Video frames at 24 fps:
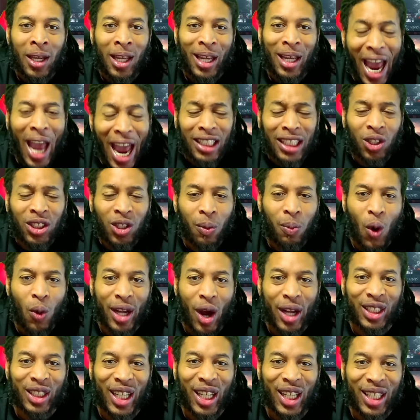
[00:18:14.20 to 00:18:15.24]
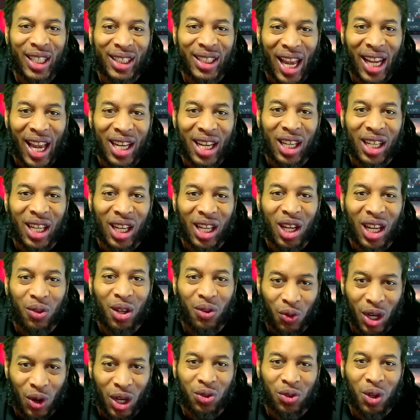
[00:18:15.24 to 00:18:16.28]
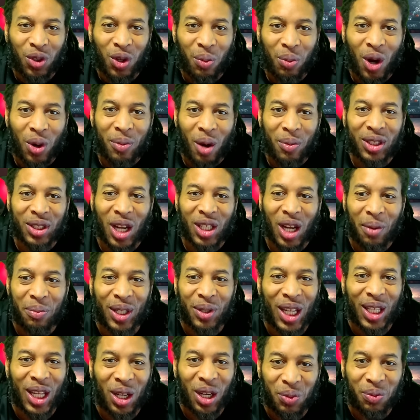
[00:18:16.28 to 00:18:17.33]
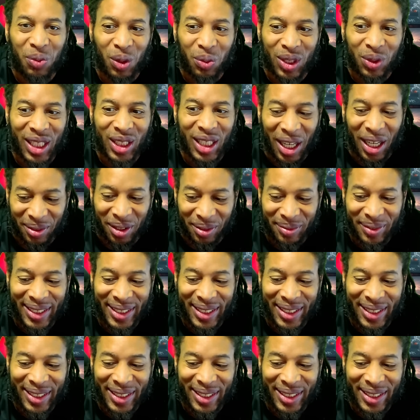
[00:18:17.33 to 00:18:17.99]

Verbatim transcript: It's your boy, Jay Easy, A K A Fresh from the Barbershop, B K the People's Channel.